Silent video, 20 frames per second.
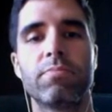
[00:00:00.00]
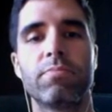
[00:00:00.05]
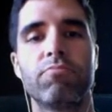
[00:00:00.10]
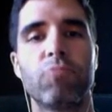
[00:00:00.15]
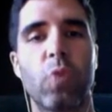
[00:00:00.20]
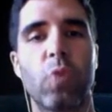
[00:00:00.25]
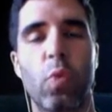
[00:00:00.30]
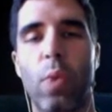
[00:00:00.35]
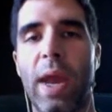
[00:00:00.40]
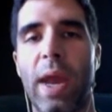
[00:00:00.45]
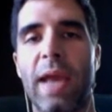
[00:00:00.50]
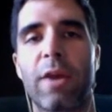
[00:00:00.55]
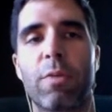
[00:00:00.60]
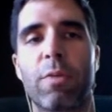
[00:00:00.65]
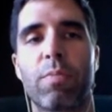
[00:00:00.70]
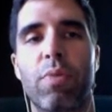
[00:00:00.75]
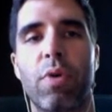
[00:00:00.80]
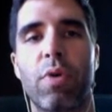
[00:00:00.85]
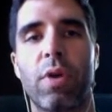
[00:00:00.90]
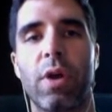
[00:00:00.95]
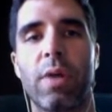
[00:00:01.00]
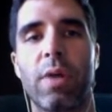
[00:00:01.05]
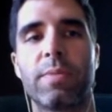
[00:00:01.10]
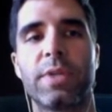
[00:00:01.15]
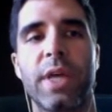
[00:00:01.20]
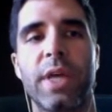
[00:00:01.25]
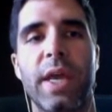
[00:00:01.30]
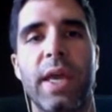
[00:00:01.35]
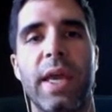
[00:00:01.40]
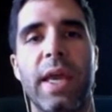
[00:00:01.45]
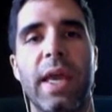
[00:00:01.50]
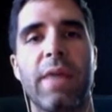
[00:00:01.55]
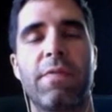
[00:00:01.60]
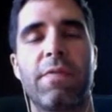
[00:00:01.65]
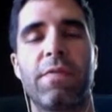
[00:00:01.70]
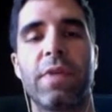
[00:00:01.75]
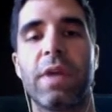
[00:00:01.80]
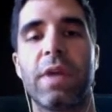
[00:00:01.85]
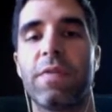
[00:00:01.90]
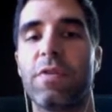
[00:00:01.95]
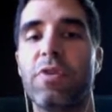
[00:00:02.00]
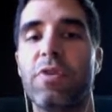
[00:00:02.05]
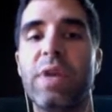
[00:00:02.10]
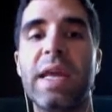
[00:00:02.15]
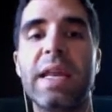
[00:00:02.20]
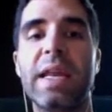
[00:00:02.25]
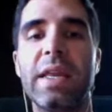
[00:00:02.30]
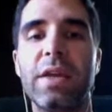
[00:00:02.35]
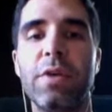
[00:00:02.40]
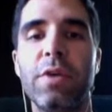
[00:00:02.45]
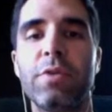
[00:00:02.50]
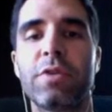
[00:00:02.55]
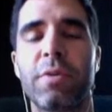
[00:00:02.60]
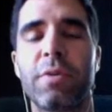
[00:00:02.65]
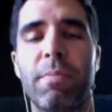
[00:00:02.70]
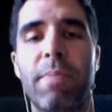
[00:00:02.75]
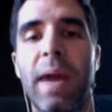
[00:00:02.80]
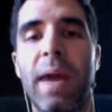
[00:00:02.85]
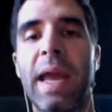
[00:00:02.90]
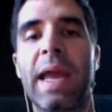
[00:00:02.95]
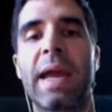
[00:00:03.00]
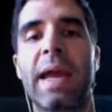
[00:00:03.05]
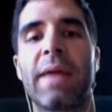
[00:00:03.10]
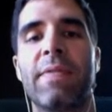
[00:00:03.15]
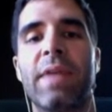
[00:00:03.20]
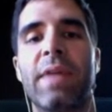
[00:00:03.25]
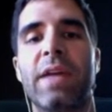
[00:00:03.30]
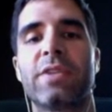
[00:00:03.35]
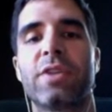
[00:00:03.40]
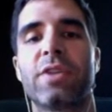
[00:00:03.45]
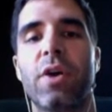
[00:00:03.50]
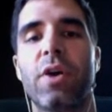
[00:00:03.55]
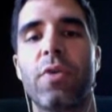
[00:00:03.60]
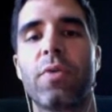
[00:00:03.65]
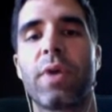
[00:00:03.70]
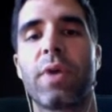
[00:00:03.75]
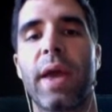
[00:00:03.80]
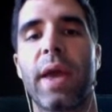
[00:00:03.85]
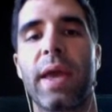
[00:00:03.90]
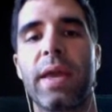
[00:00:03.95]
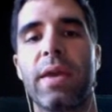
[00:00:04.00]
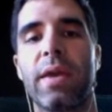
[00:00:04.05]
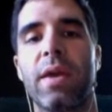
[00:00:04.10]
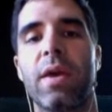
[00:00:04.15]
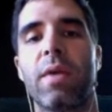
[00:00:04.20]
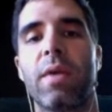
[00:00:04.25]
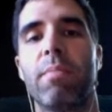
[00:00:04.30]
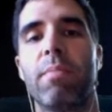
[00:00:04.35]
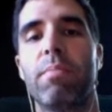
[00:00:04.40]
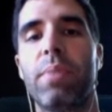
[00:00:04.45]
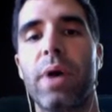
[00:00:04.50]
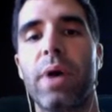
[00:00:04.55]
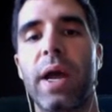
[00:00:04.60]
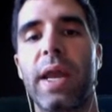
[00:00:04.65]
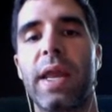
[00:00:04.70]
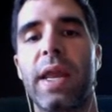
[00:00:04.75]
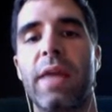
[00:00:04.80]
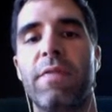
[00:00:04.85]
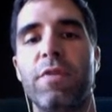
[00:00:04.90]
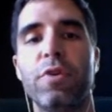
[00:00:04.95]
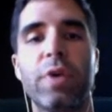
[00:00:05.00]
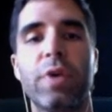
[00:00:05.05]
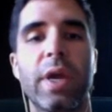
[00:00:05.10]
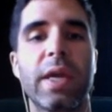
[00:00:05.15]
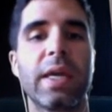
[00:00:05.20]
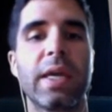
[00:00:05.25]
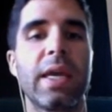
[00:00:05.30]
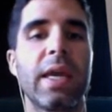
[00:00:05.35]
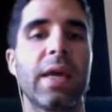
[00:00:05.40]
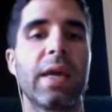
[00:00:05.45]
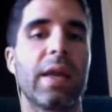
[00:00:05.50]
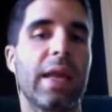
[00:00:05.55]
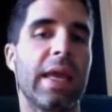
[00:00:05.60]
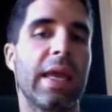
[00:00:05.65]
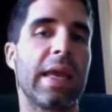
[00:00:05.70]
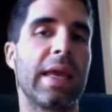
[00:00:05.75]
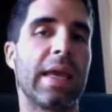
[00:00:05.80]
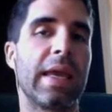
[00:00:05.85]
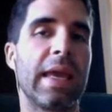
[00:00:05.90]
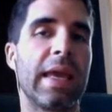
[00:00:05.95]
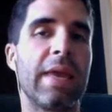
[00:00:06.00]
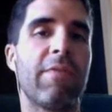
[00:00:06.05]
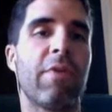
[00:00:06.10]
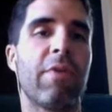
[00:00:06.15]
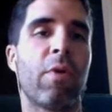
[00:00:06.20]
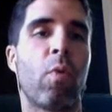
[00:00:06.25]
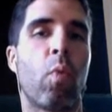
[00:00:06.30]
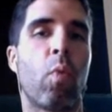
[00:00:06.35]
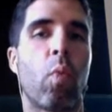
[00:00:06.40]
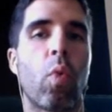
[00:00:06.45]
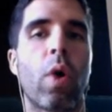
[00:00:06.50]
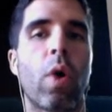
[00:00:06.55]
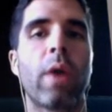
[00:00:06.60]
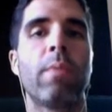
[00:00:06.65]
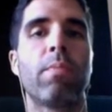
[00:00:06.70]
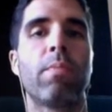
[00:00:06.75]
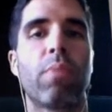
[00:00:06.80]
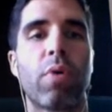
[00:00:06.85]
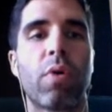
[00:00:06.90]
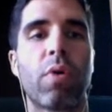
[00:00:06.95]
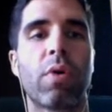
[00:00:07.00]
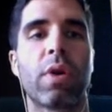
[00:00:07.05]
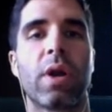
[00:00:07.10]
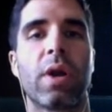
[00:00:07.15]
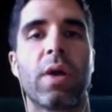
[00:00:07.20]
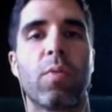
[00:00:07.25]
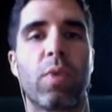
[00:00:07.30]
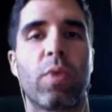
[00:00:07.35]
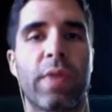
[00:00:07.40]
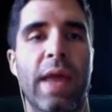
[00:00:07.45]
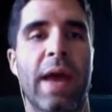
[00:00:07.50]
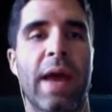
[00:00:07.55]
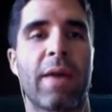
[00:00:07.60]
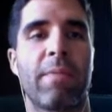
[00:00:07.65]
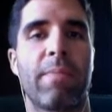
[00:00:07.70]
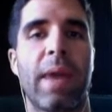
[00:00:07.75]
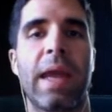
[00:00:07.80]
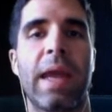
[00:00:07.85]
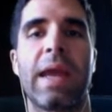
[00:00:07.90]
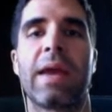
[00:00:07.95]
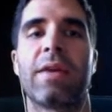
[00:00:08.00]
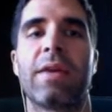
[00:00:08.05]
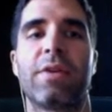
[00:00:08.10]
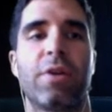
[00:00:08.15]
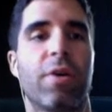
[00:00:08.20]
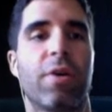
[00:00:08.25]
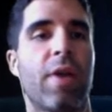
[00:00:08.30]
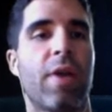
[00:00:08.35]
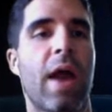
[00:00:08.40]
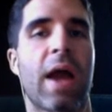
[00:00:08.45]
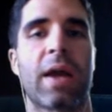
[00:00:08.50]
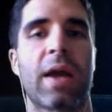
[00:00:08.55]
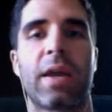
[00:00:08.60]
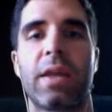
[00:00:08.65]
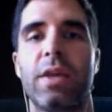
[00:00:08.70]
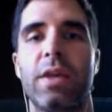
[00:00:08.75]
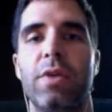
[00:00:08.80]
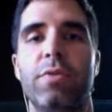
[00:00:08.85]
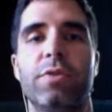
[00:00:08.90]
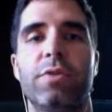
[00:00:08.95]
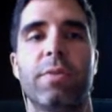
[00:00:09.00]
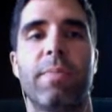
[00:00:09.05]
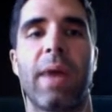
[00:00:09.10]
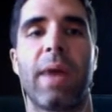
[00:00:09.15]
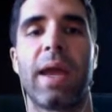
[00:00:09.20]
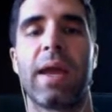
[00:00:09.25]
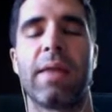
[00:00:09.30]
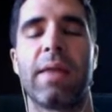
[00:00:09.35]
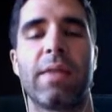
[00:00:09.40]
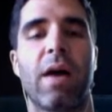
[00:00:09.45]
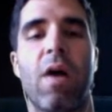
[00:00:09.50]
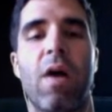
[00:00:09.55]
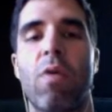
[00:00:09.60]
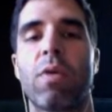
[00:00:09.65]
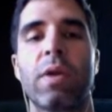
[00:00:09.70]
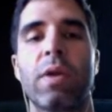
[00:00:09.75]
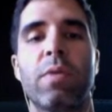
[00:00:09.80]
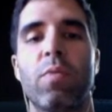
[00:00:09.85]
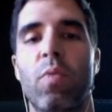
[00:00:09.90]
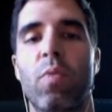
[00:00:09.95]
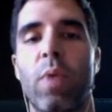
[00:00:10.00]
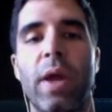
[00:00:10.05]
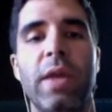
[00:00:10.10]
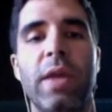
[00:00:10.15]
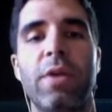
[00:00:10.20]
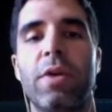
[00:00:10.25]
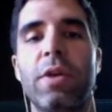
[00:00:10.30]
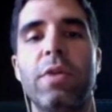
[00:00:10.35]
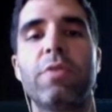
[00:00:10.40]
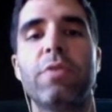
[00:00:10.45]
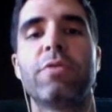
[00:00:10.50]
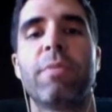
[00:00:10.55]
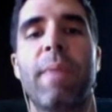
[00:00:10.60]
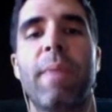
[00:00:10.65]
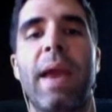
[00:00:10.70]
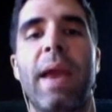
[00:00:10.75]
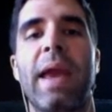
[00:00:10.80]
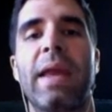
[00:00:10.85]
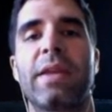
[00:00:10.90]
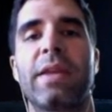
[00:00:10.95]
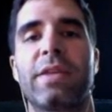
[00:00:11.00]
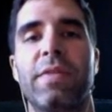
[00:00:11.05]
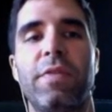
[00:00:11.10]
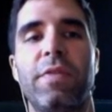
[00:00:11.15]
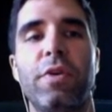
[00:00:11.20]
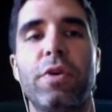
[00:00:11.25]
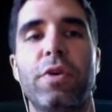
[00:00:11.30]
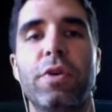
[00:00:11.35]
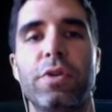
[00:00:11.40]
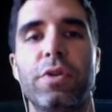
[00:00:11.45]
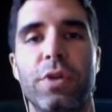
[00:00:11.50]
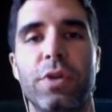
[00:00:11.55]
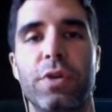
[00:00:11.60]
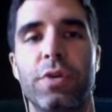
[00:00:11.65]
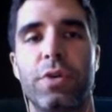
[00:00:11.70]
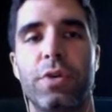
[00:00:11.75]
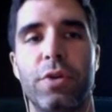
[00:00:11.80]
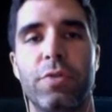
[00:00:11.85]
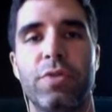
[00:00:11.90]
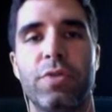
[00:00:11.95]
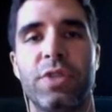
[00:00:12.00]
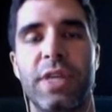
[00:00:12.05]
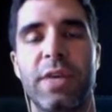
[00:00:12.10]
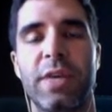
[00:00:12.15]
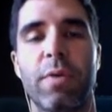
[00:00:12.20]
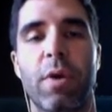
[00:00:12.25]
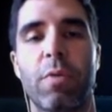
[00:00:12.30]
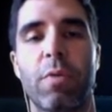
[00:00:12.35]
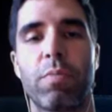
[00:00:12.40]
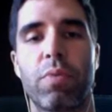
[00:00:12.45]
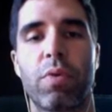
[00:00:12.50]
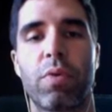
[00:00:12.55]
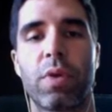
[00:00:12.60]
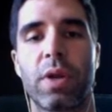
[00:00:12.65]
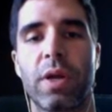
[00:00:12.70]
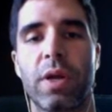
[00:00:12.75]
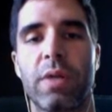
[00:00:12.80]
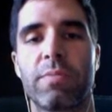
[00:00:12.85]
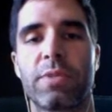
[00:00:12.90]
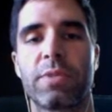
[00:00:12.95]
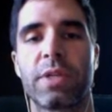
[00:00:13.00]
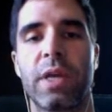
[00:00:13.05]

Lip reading: Regular pull-ups. If you need to use a band, that's okay. But if you can get even one pull-up without a band, you're not going to use a band. The only way you can use a band is if you can do 0 pull-ups.